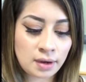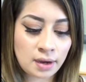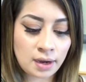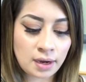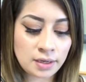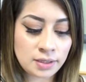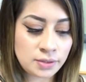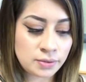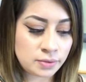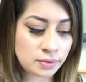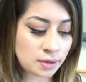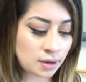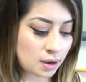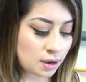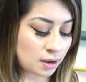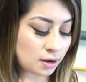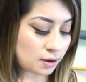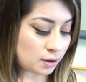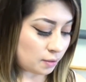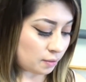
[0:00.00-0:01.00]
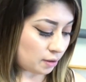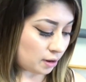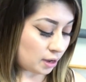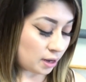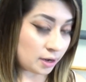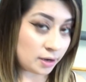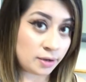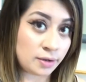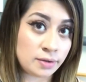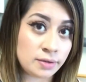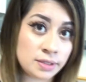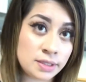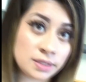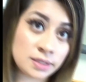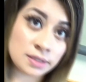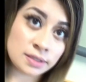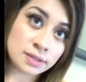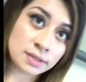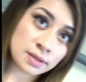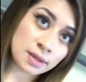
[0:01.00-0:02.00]
I do not know how to use
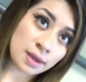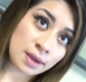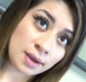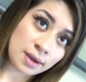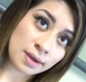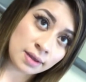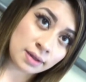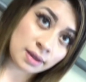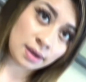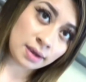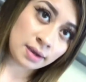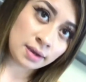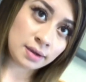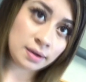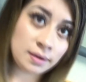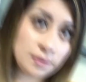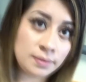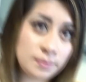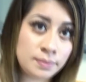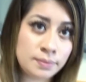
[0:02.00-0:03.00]
this thing. Like,